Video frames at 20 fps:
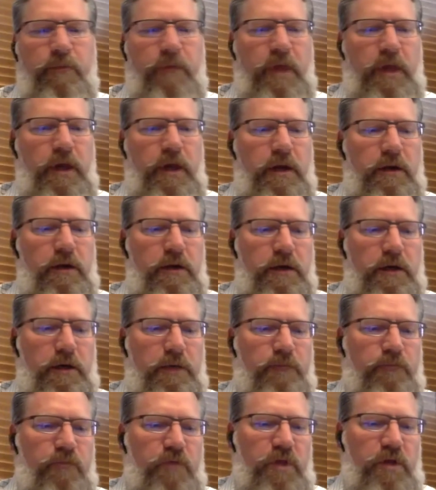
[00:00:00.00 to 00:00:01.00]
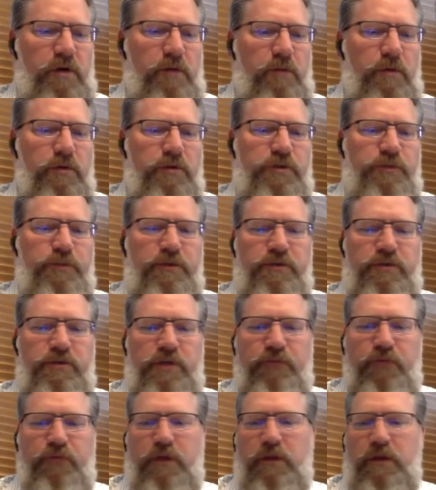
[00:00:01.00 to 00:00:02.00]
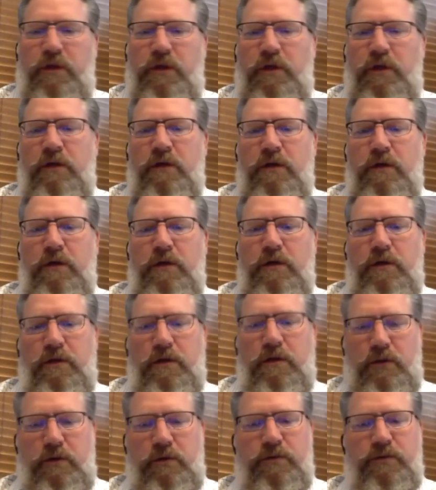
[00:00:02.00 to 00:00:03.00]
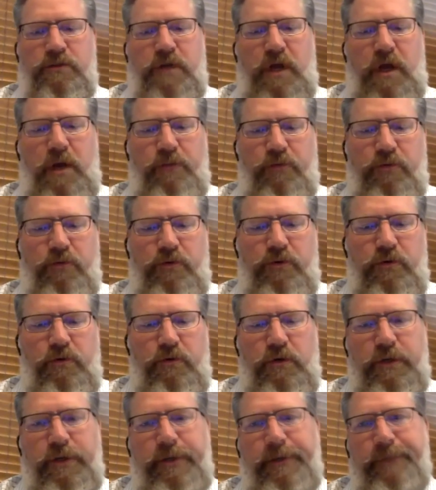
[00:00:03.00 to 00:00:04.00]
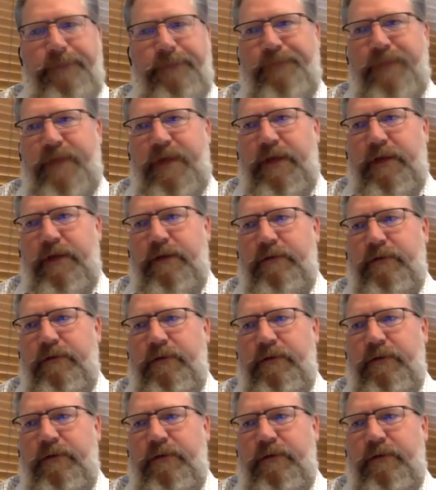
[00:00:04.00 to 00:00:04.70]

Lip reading: And, most specifically, there was an opportunity that